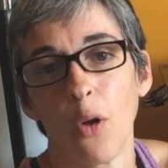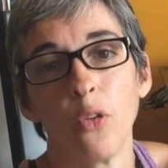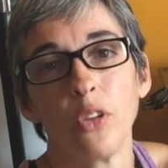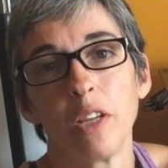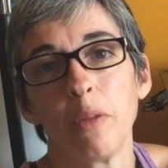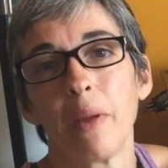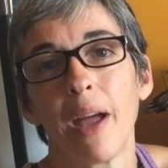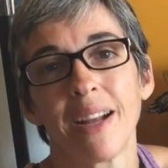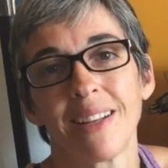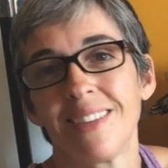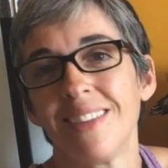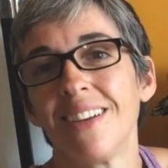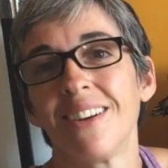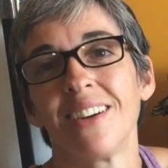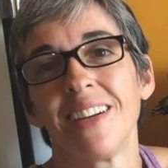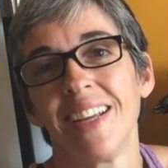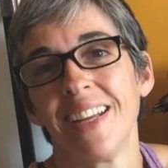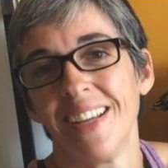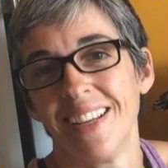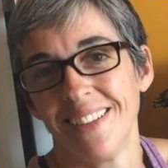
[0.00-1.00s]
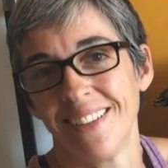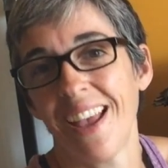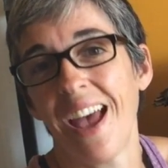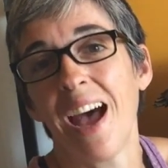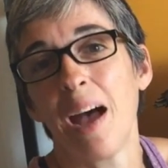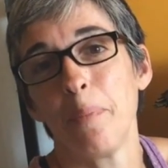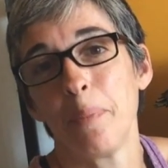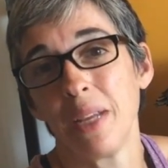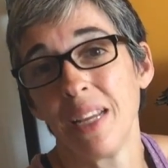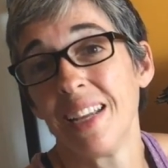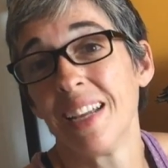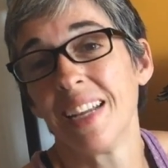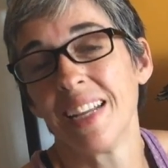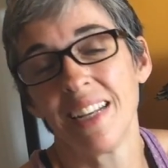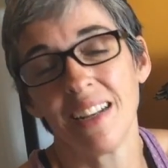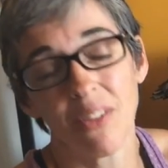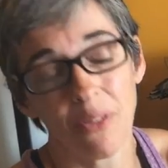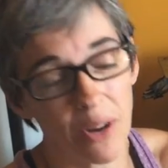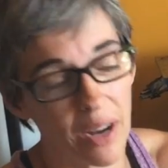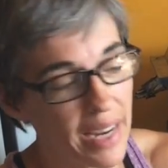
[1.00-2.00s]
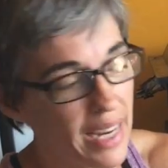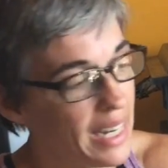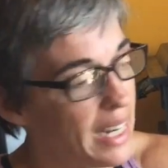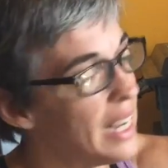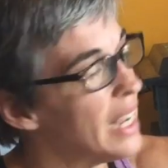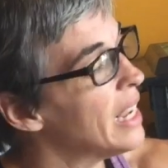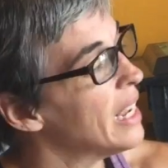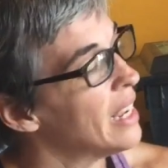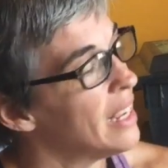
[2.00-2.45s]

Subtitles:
only bacteria is happy in, right?